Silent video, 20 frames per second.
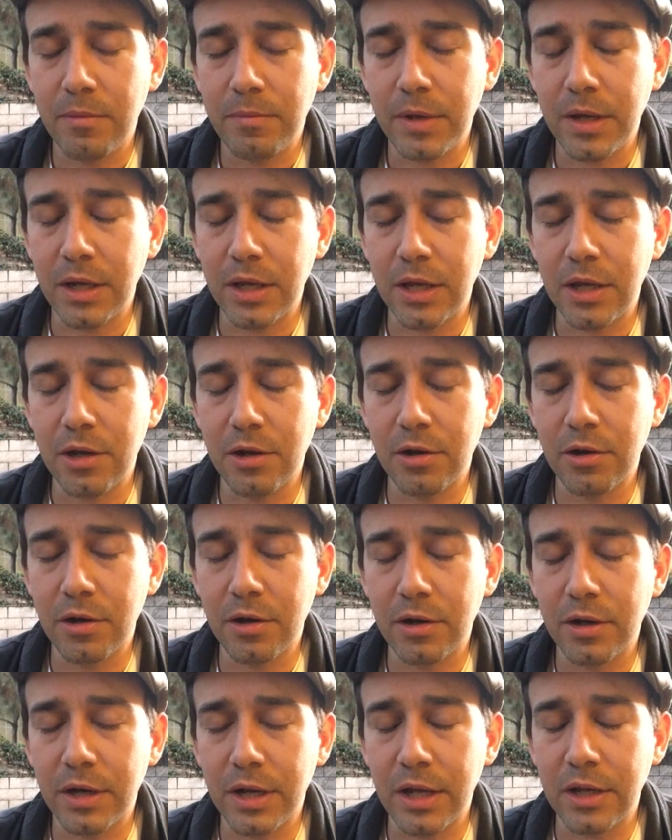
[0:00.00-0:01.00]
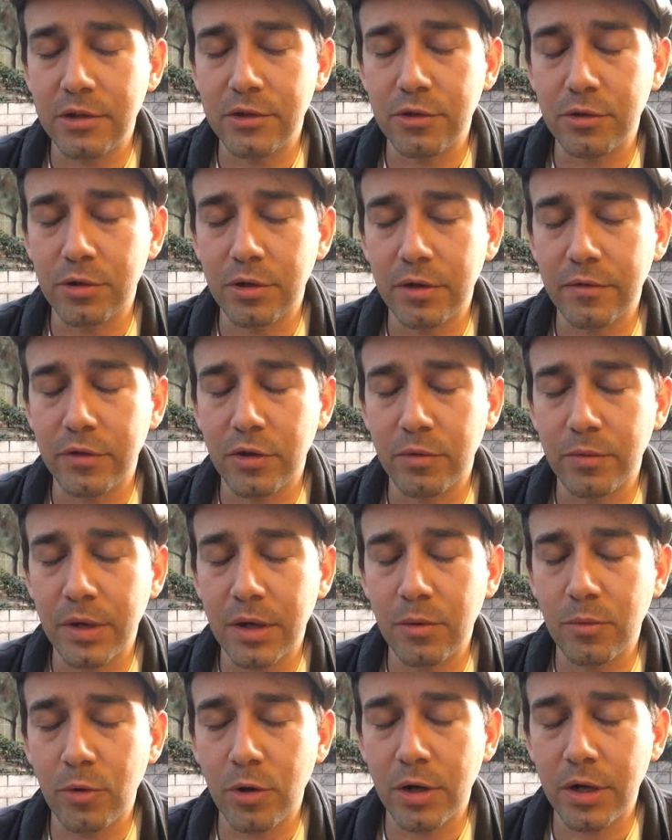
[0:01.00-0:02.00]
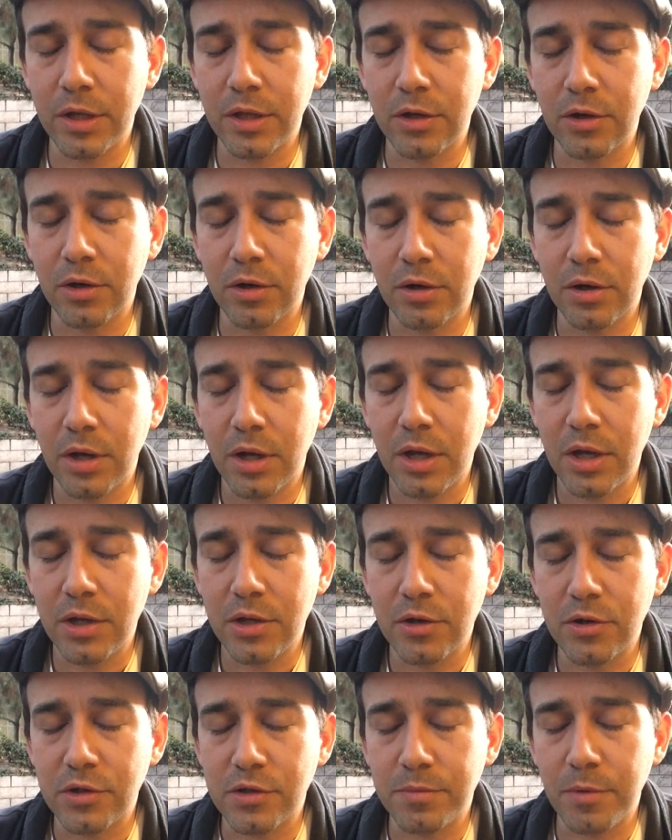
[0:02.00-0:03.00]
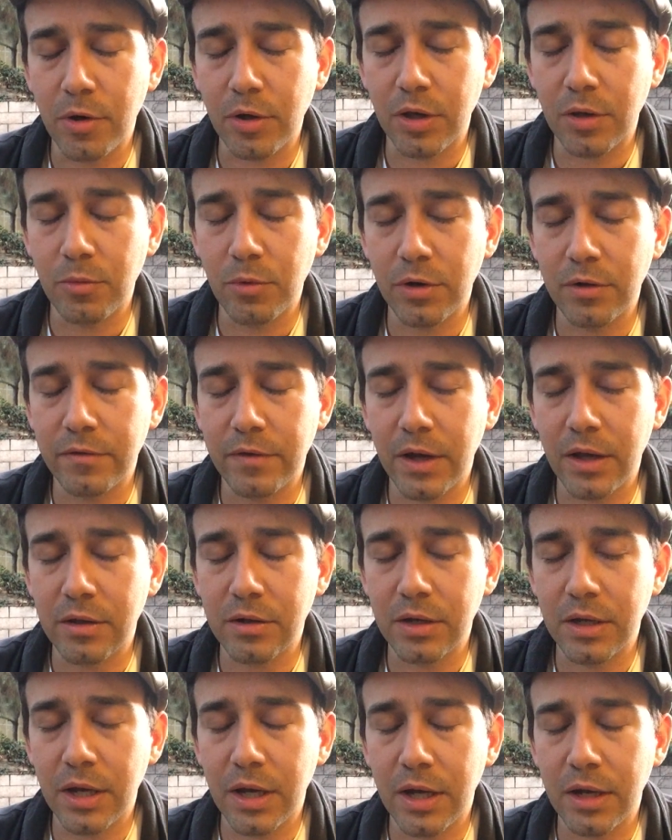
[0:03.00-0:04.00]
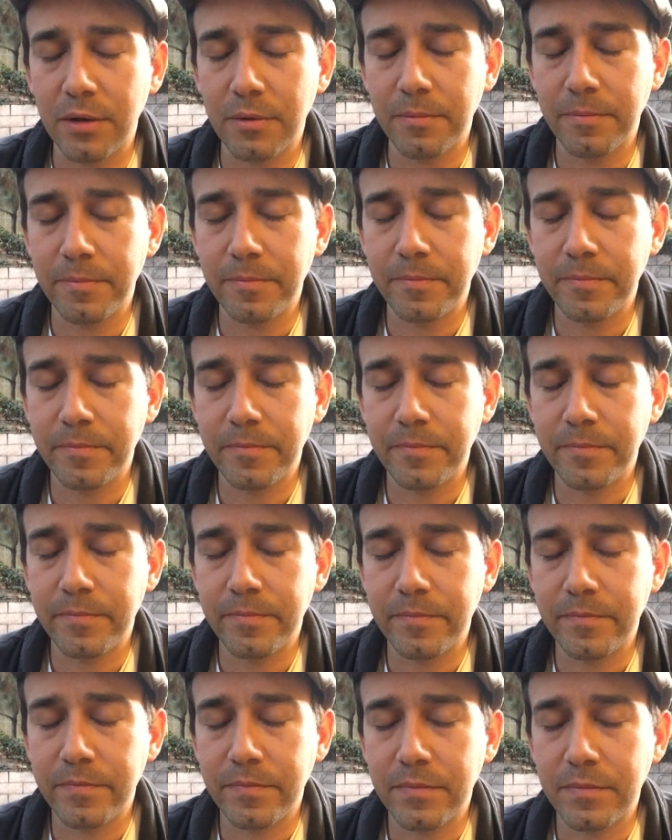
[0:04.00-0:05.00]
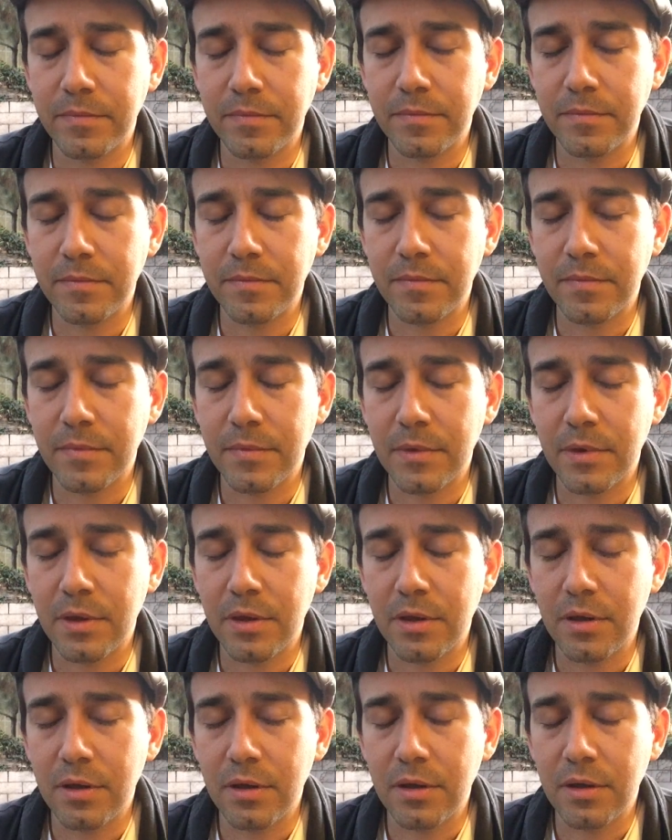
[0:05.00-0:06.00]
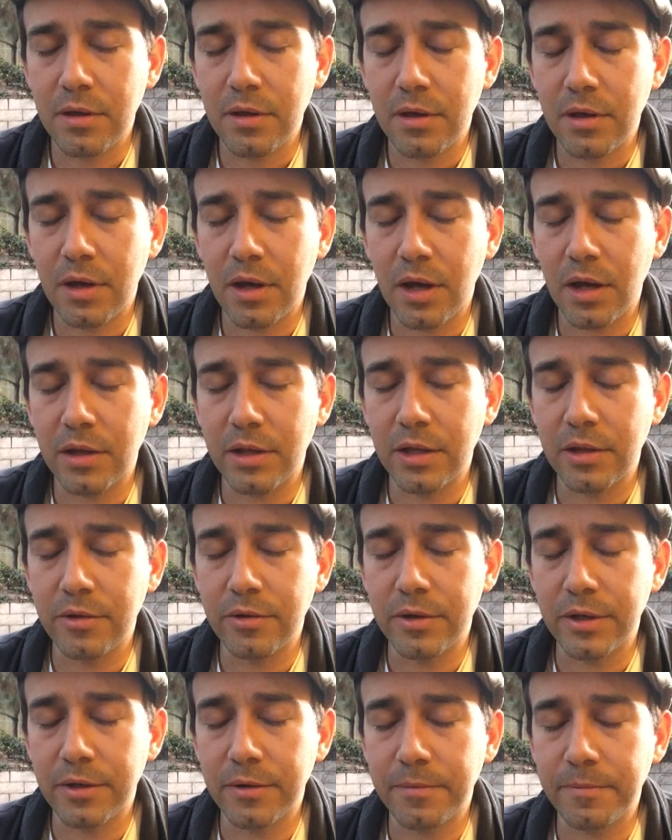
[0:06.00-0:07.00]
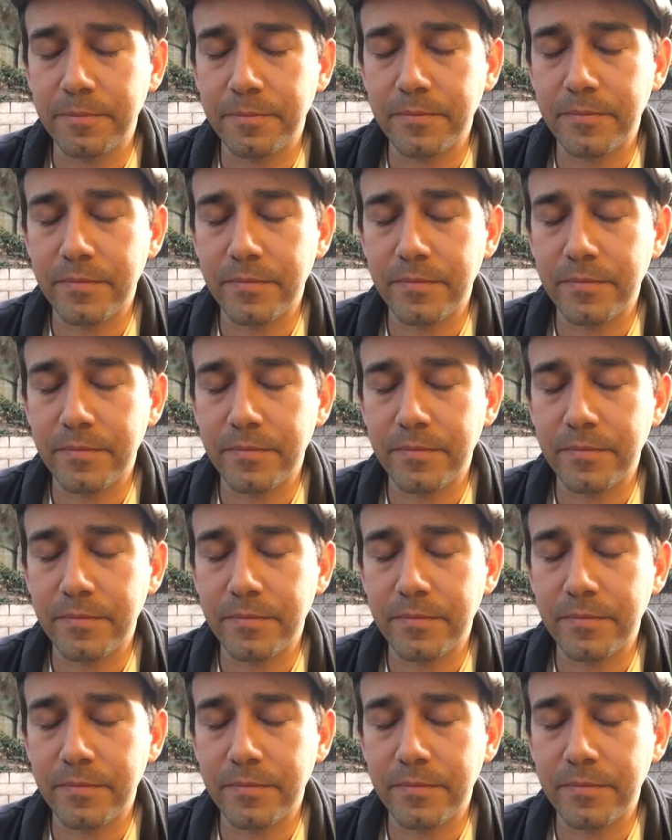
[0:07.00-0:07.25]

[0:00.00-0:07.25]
being a hearer and doer of your written word and your spoken word, Father God. Hallelujah.